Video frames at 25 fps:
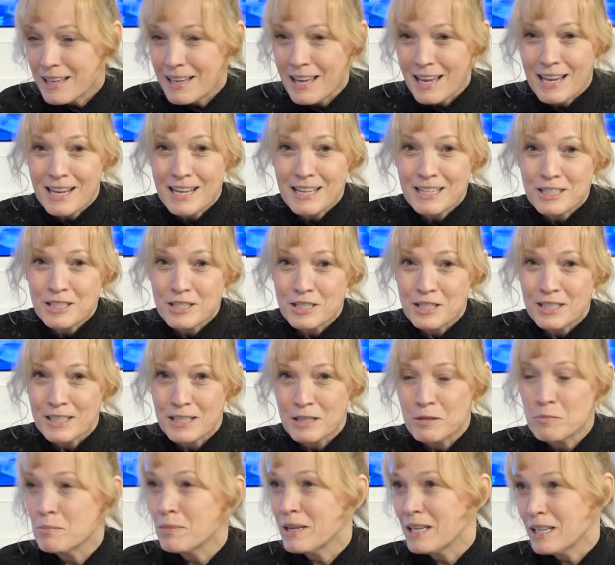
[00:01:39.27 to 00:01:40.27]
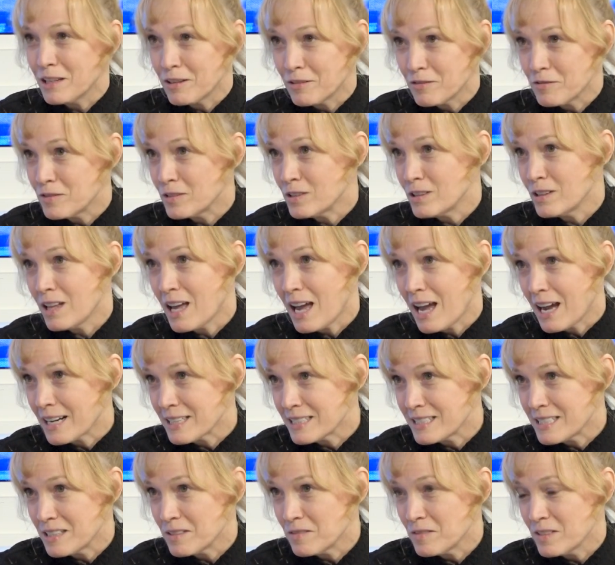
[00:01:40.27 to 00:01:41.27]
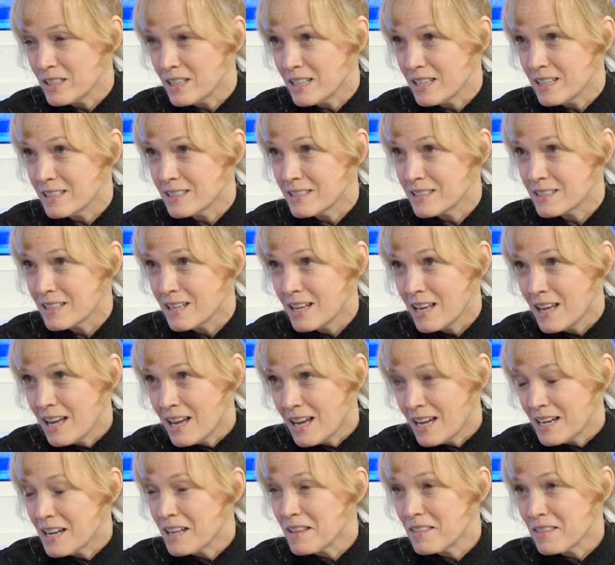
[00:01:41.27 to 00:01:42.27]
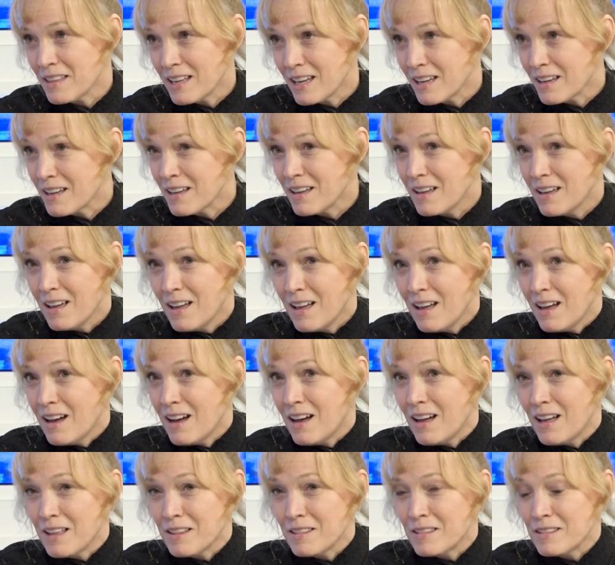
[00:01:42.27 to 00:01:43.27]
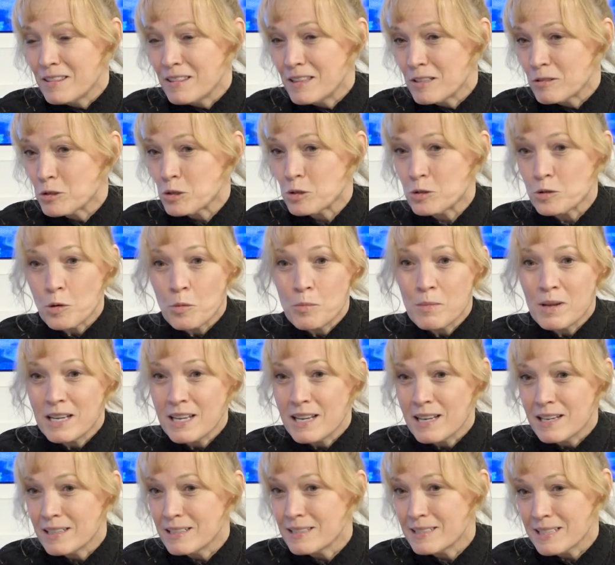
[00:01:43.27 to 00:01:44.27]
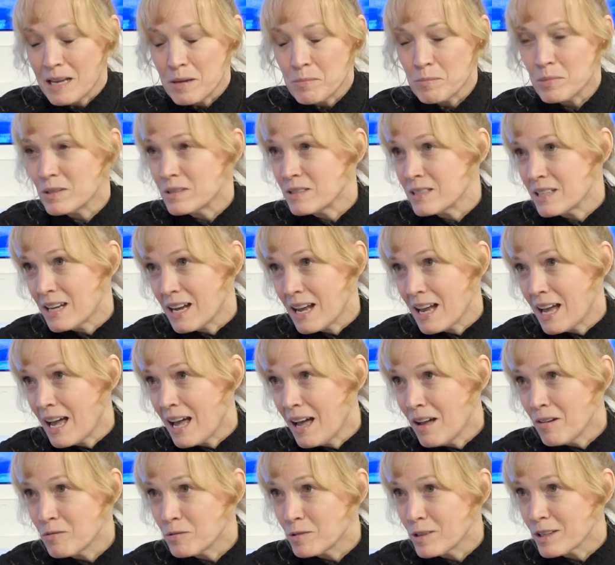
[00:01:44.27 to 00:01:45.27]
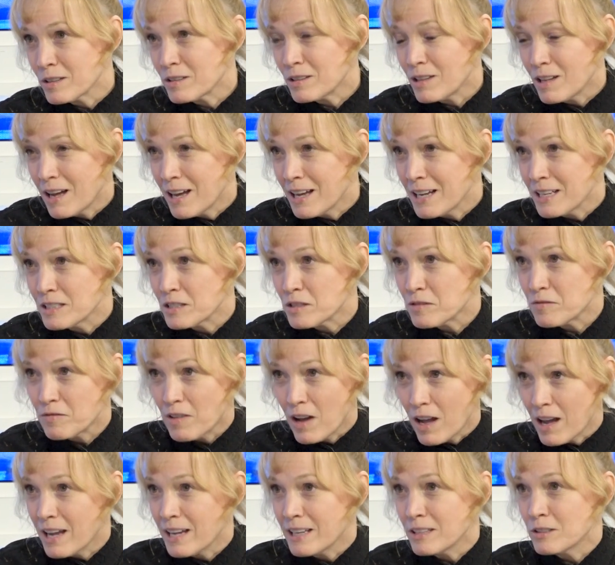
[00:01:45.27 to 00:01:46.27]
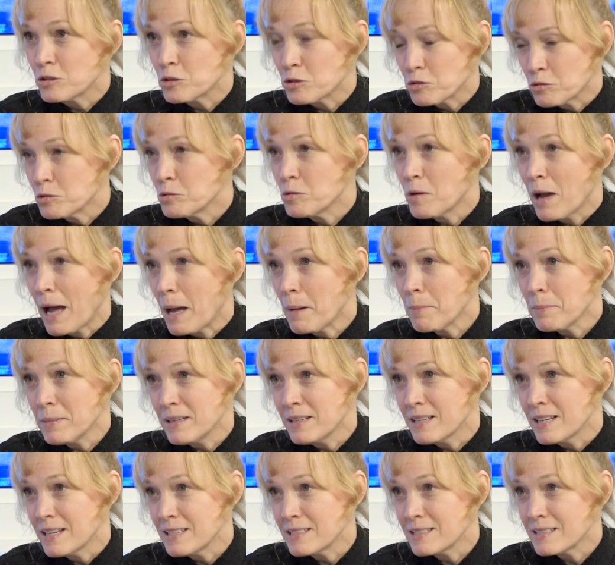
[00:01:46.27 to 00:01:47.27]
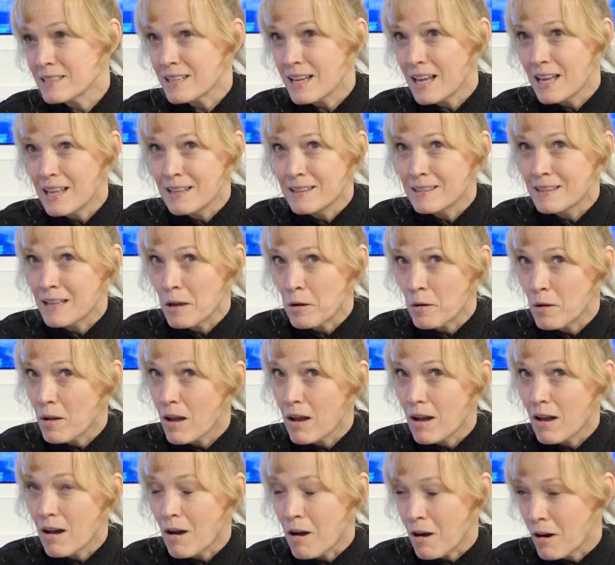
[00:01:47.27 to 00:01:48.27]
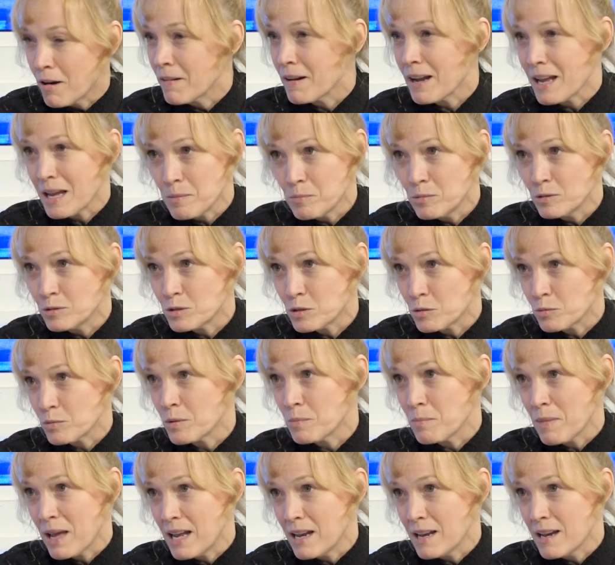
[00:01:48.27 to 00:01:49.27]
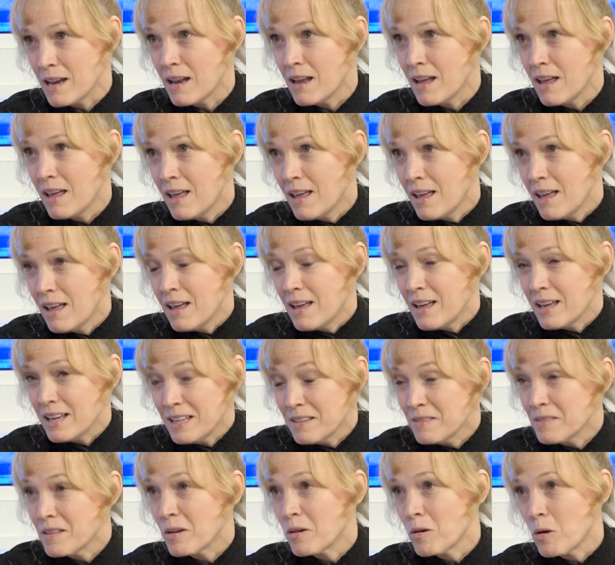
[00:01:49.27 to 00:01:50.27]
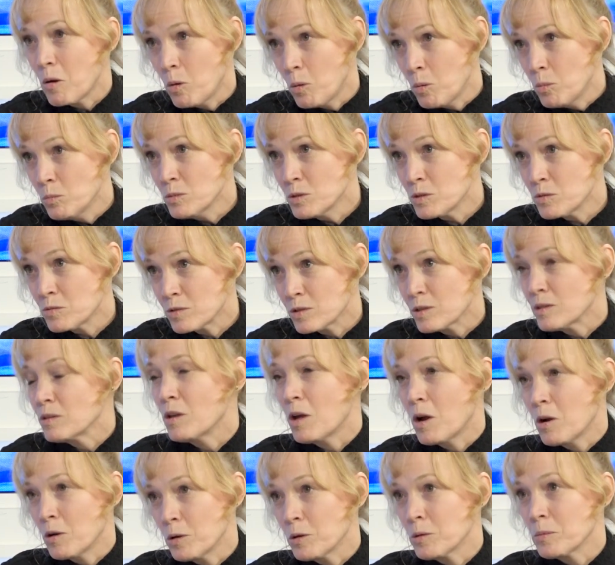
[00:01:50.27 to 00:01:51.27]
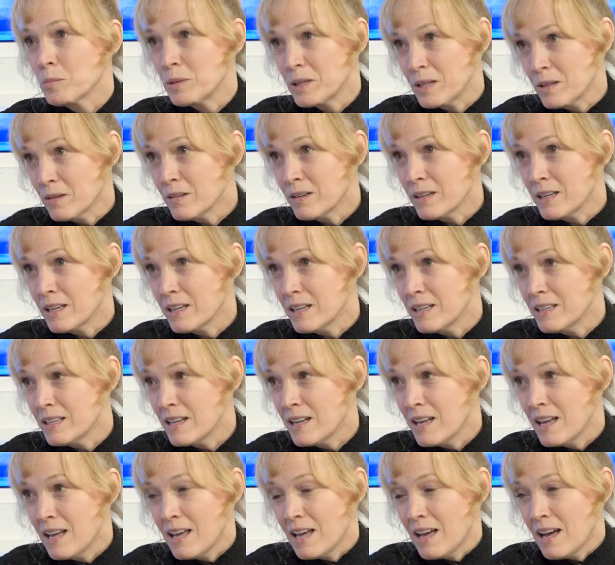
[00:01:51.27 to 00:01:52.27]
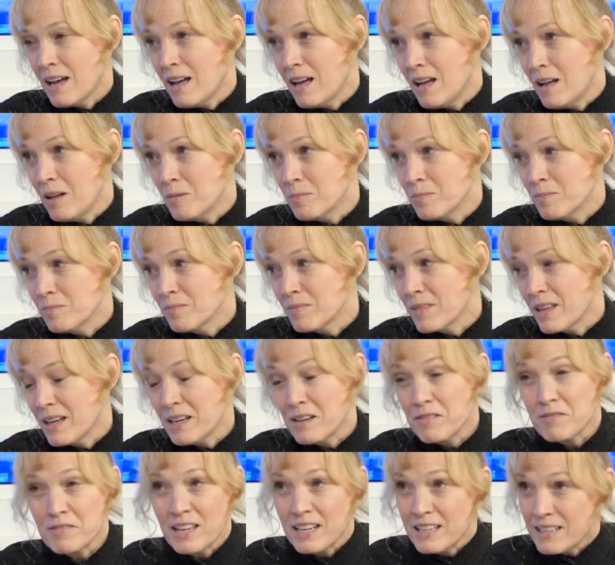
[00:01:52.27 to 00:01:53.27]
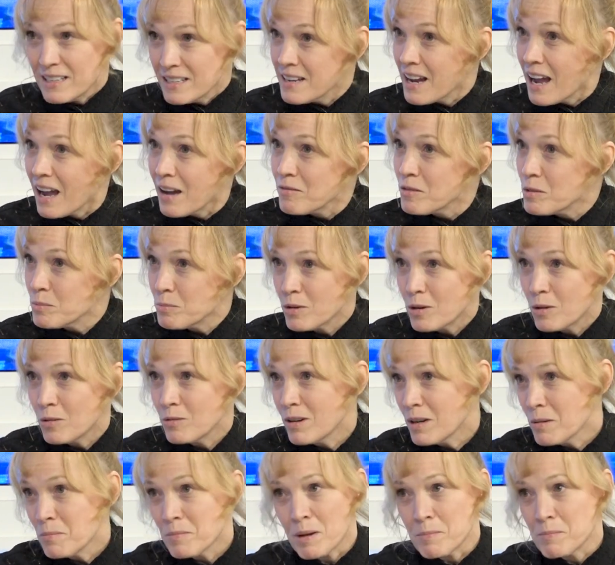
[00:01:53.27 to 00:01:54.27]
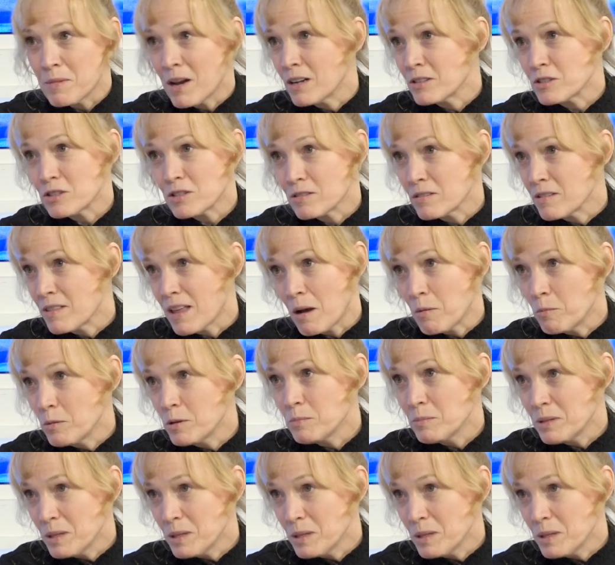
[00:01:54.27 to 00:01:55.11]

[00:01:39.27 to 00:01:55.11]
engage in meaningful activities and i think uh, there's so many examples that i have where clients find true happiness and they are able to remain in their homes for a longer period um, and if they didn't have the program, I'm not sure that would